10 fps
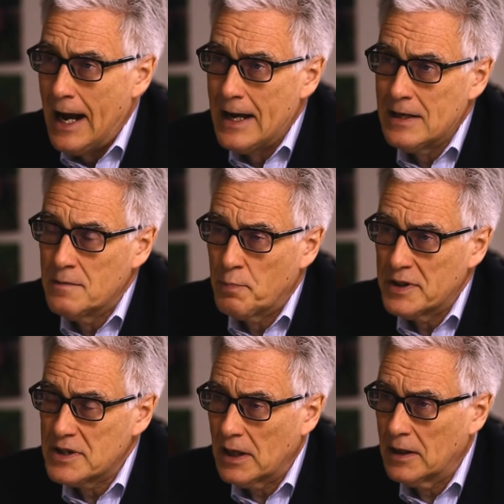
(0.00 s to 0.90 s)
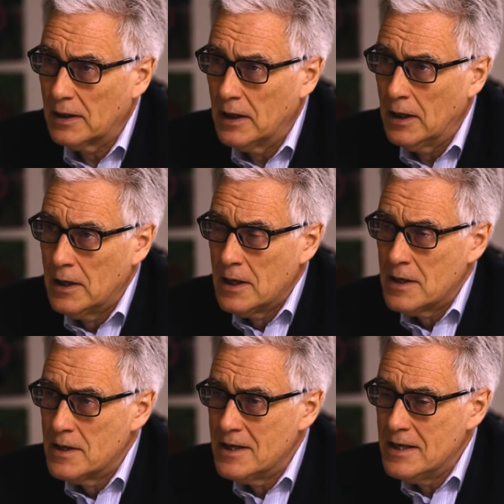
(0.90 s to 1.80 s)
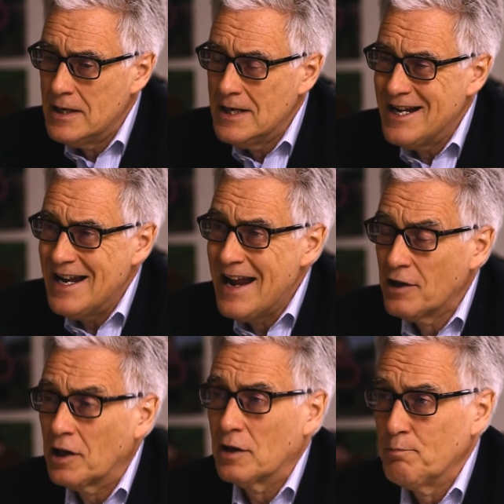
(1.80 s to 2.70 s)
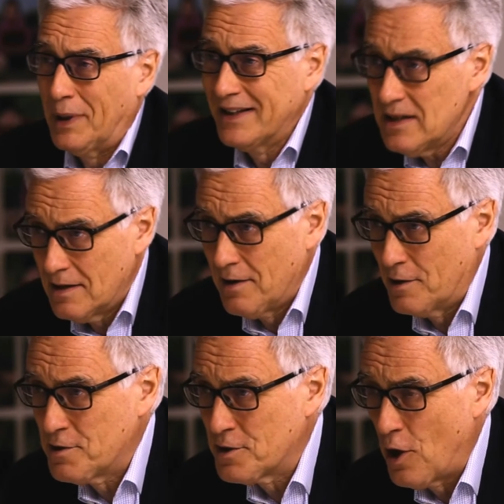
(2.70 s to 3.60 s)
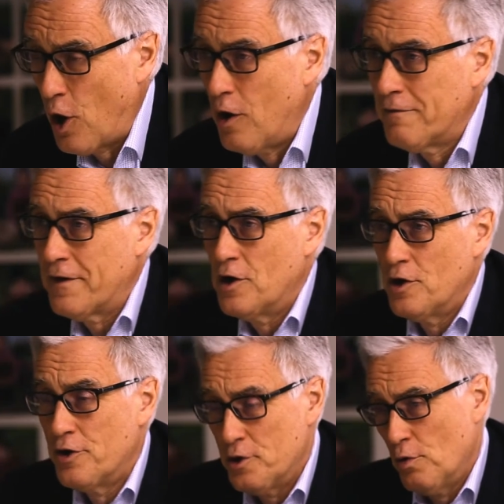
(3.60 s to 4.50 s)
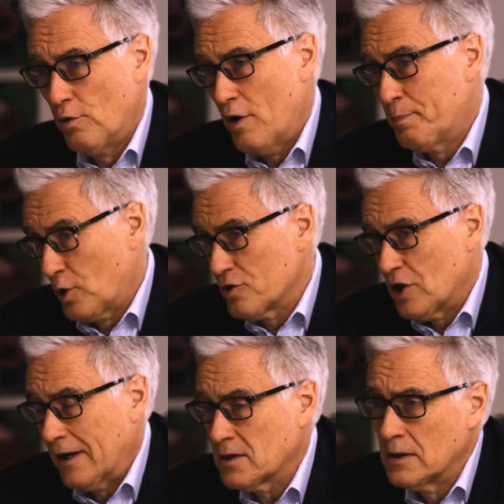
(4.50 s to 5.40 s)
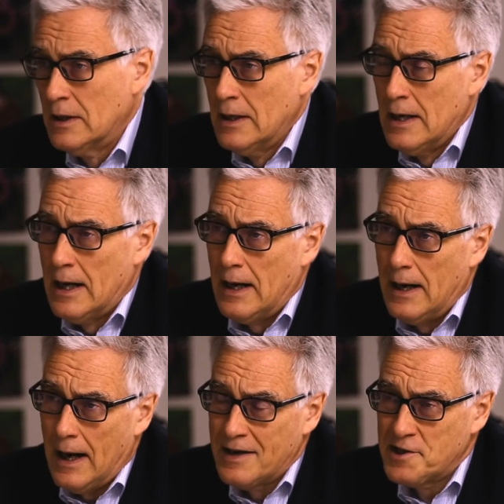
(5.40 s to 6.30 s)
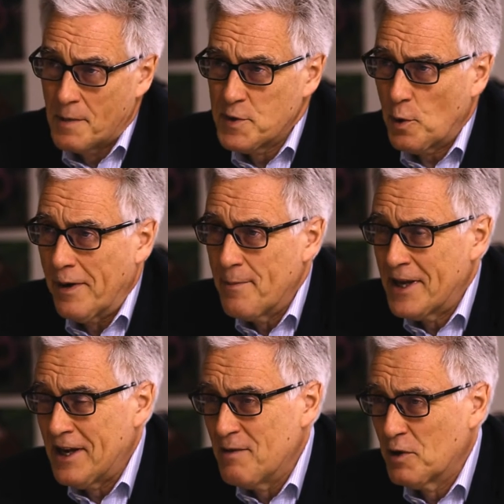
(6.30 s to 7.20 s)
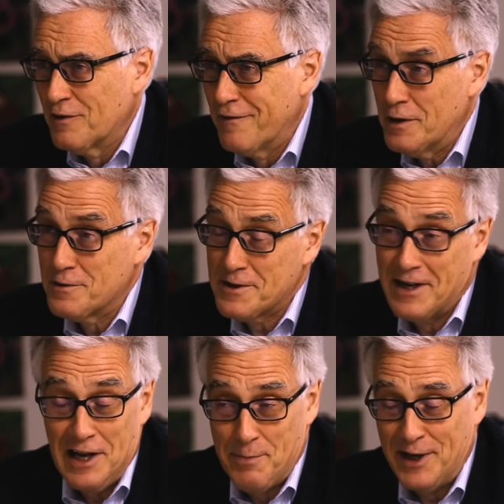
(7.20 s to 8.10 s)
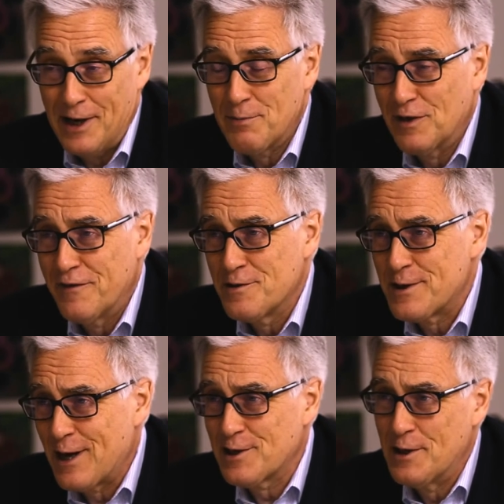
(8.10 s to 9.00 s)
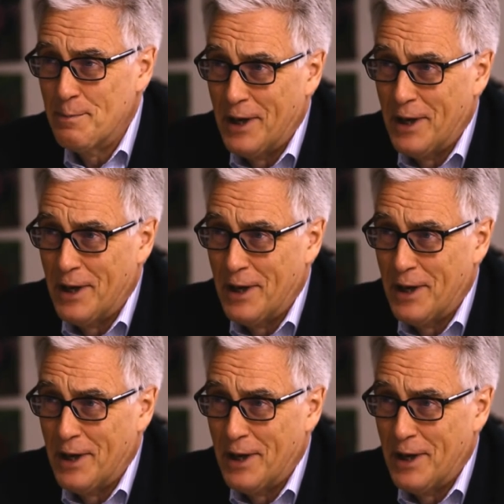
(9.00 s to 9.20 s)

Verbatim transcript: And in particular, the incompleteness of the euro project. Uh, I subsequently became convinced, and I became convinced actually